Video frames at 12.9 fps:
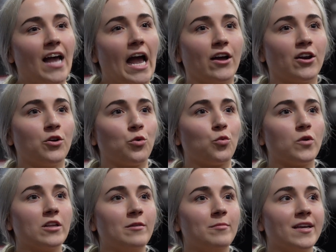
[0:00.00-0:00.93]
I got on a
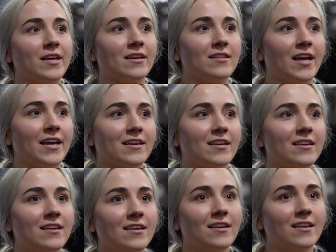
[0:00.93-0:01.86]
really big
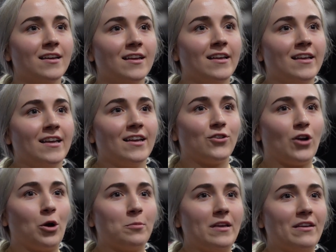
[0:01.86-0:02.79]

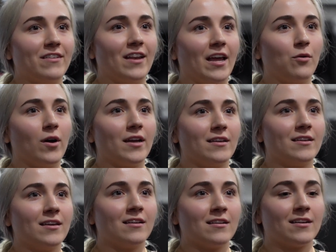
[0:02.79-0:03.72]
ground beef and egg white
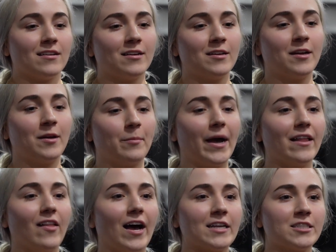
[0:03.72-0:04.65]
kick my
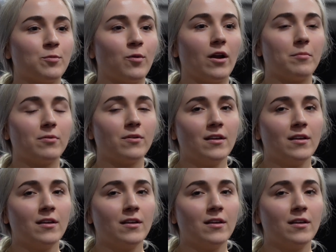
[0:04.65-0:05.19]
last prep,